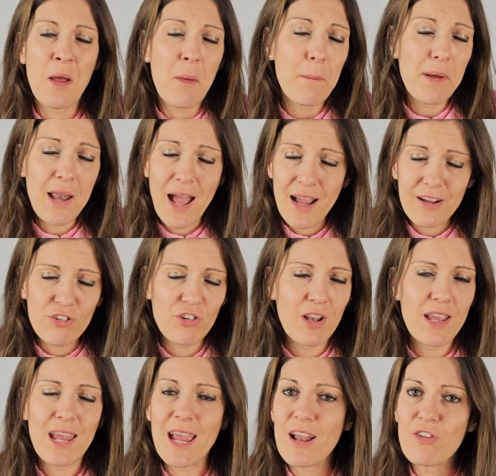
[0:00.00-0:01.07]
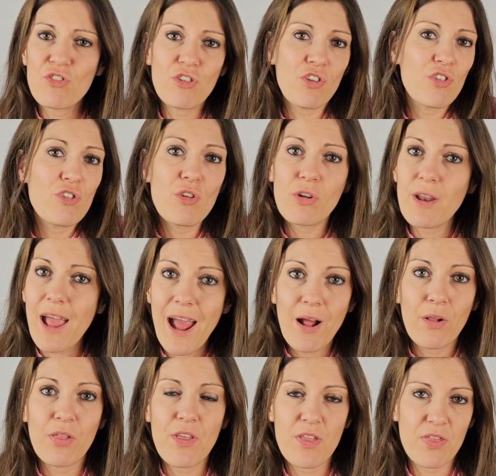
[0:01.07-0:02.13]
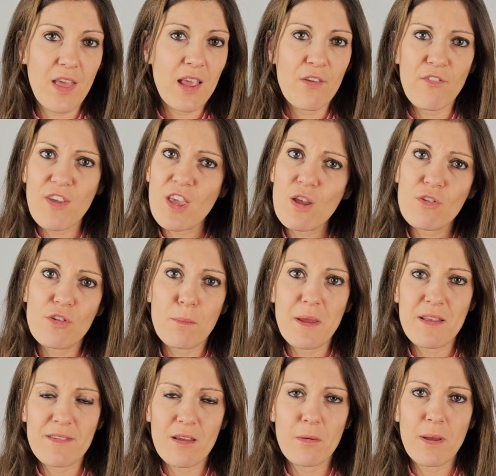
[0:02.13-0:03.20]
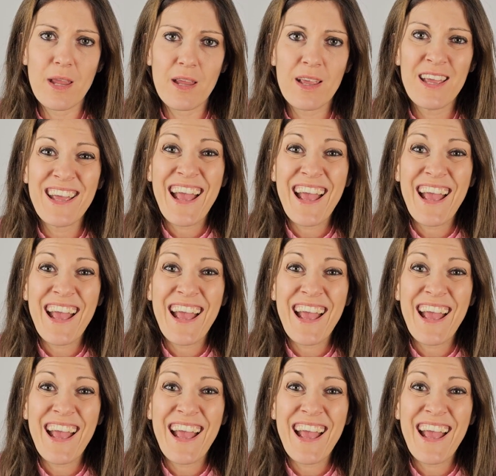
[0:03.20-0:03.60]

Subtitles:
but actually it's just not a healthy thing for you to be doing.